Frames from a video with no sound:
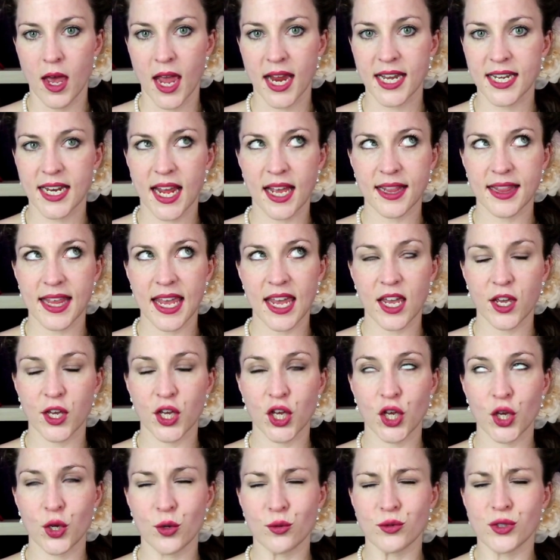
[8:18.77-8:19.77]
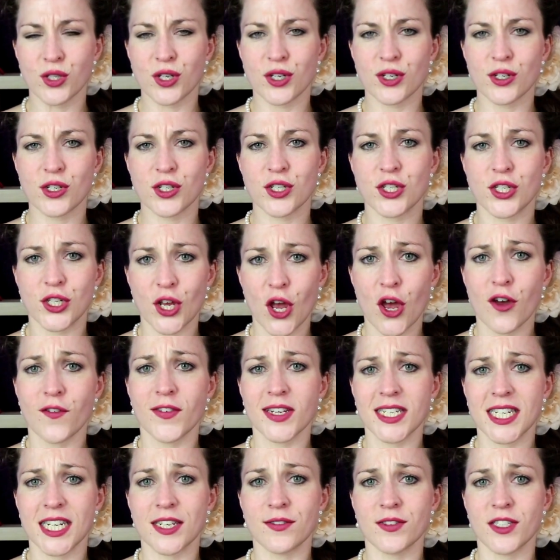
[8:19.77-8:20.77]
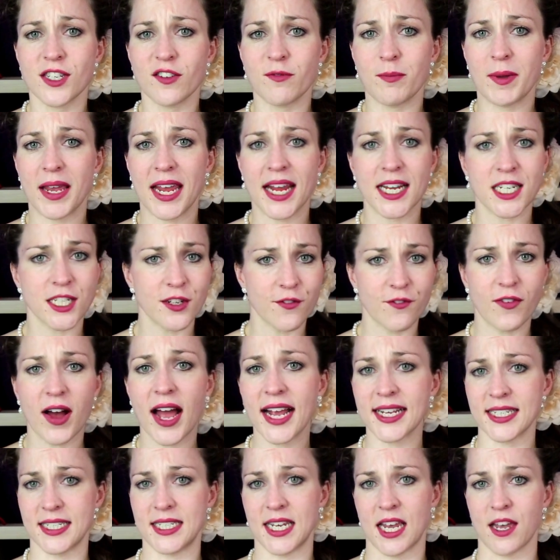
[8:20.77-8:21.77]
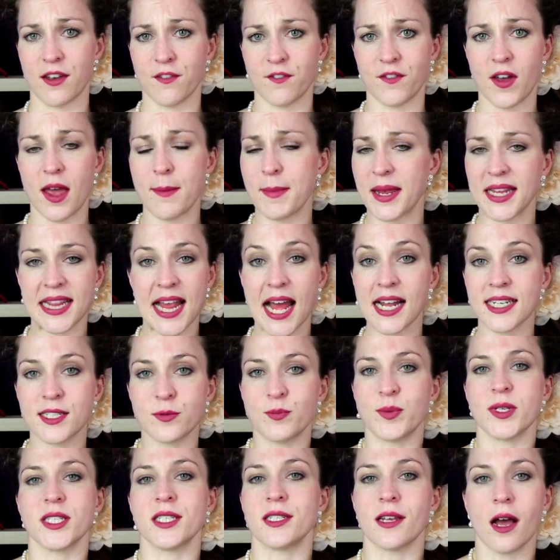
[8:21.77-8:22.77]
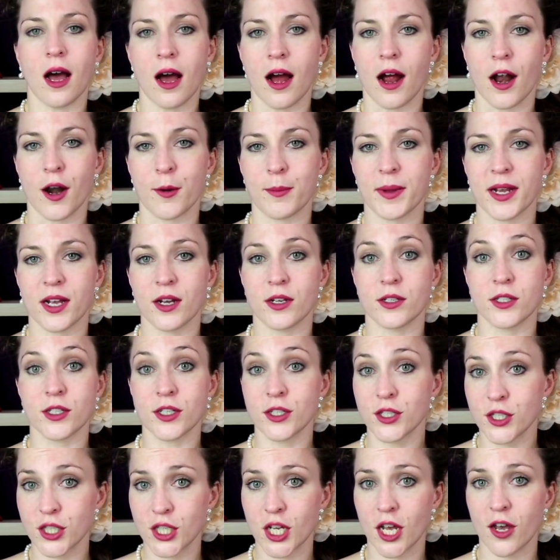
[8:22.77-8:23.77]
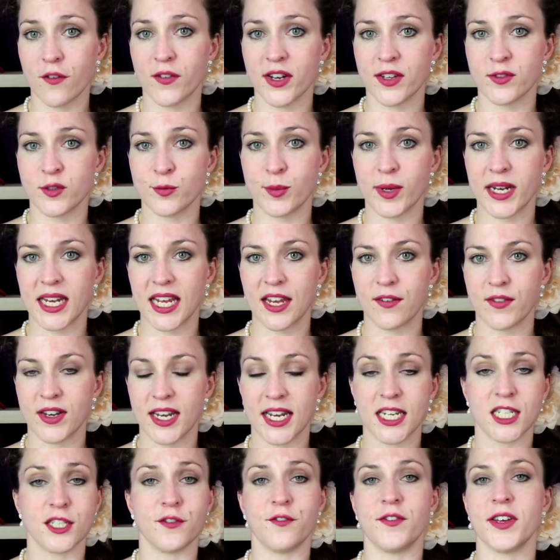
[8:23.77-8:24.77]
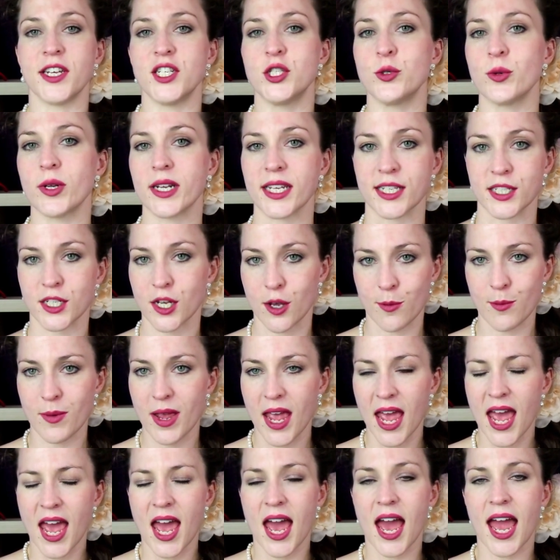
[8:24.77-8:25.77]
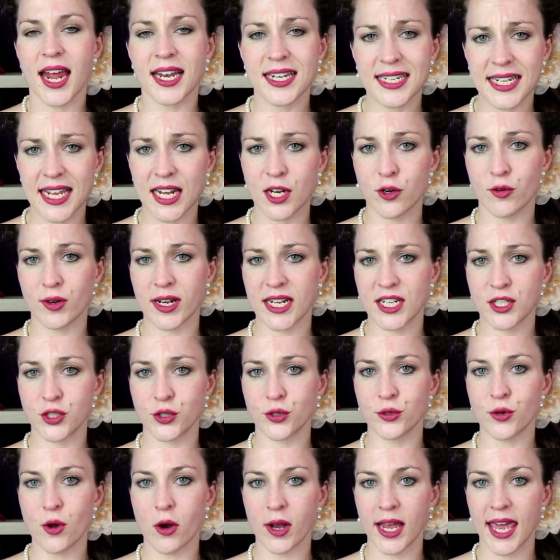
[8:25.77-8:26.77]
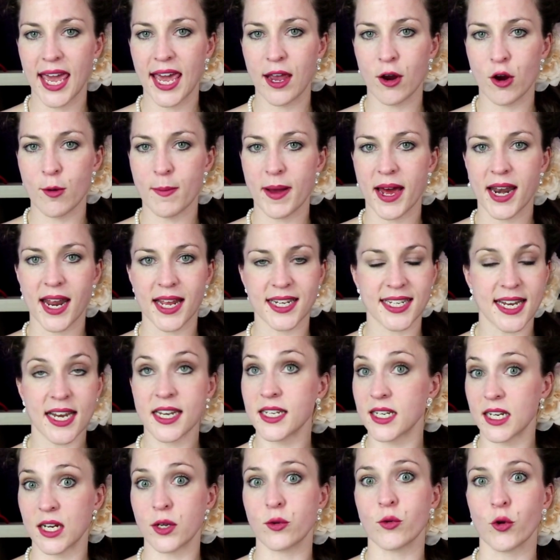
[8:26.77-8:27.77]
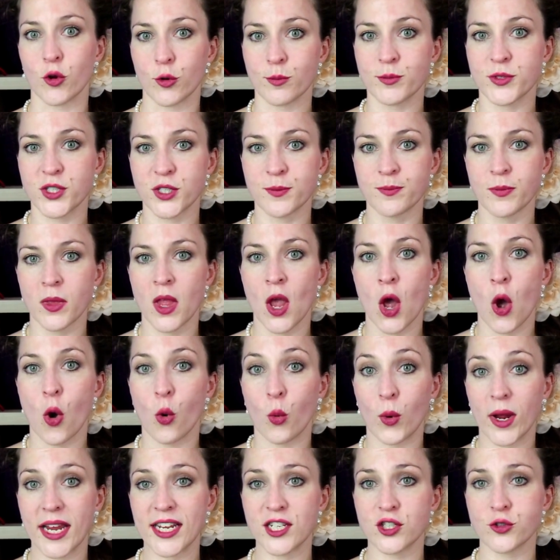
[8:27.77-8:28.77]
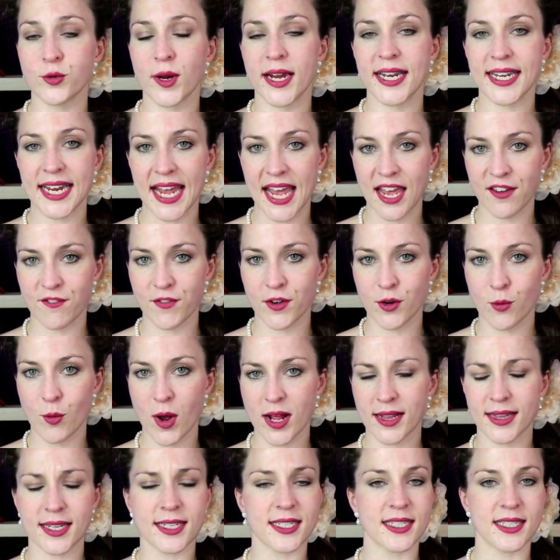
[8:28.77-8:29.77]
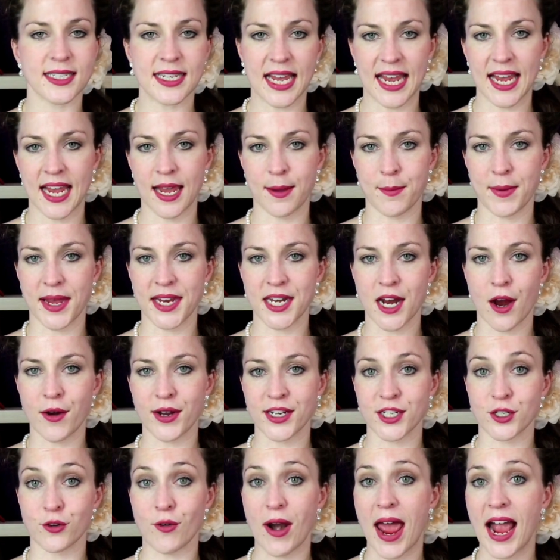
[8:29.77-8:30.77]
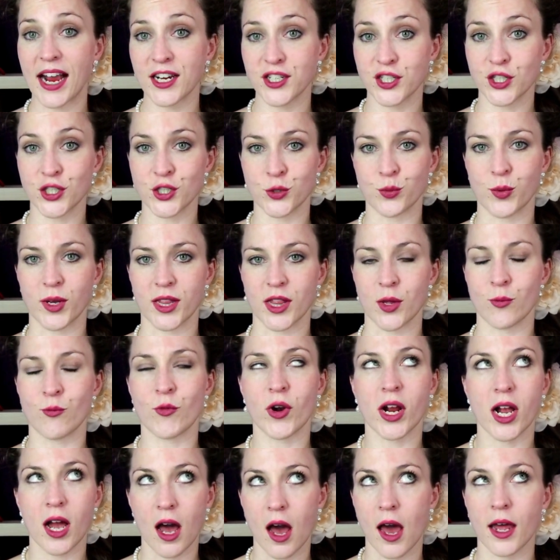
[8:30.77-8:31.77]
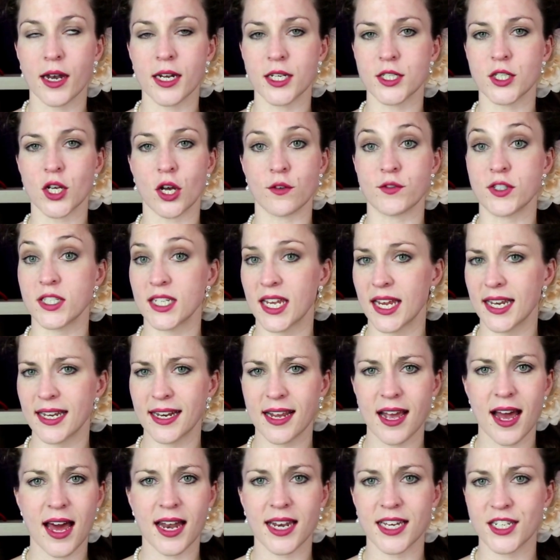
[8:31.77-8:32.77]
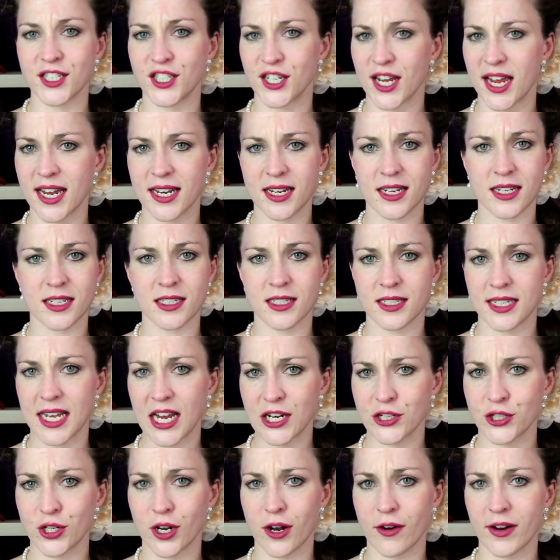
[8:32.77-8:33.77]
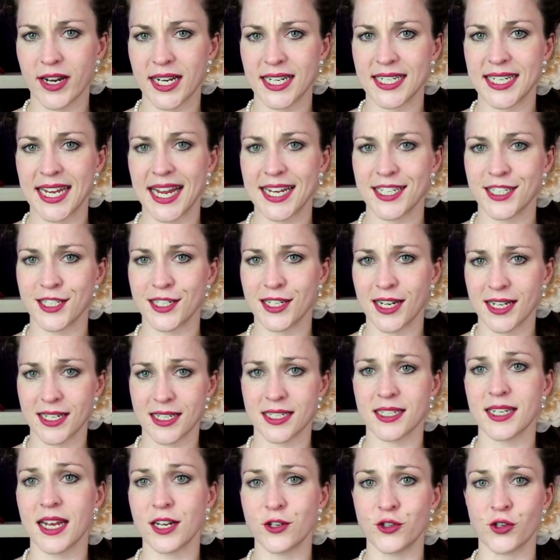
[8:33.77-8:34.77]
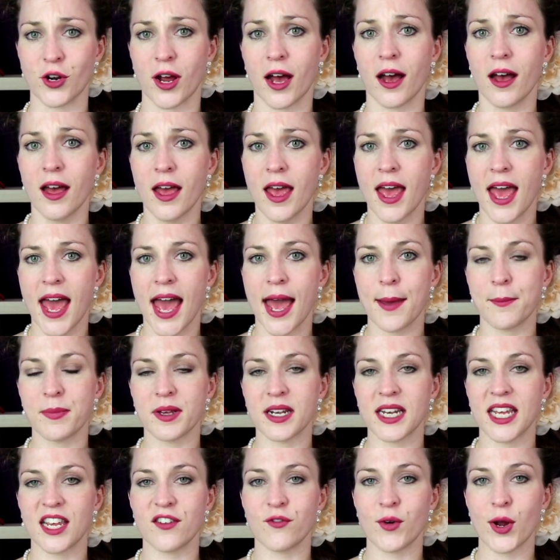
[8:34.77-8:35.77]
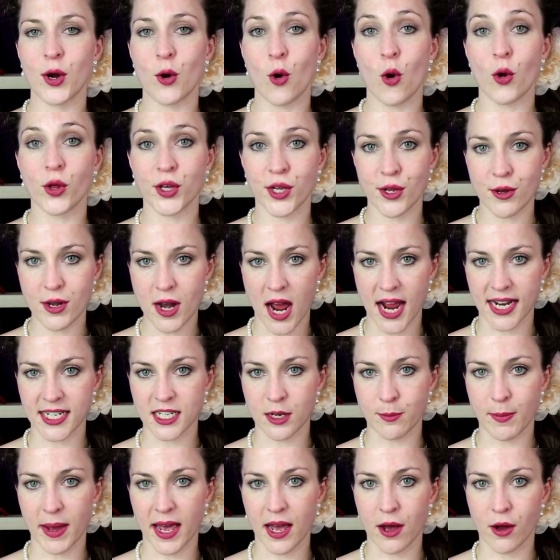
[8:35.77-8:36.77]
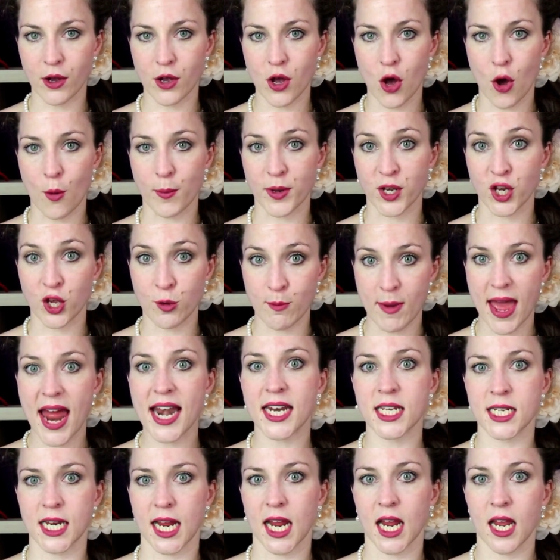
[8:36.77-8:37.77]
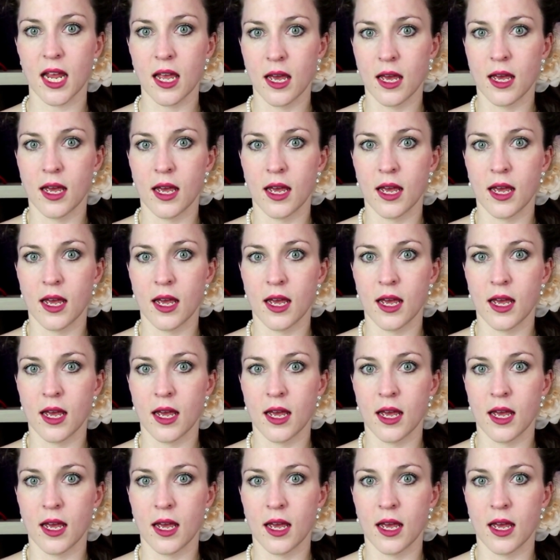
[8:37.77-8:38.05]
And yet they accuse conservatives of being divisive. I mean, that's bizarre because conservatives believe in individualism and literally do not care care about identity groups. We treat everyone the same in our interactions with them, regardless of skin color, gender, sexual orientation, etc., and believe we're all united by our common humanity.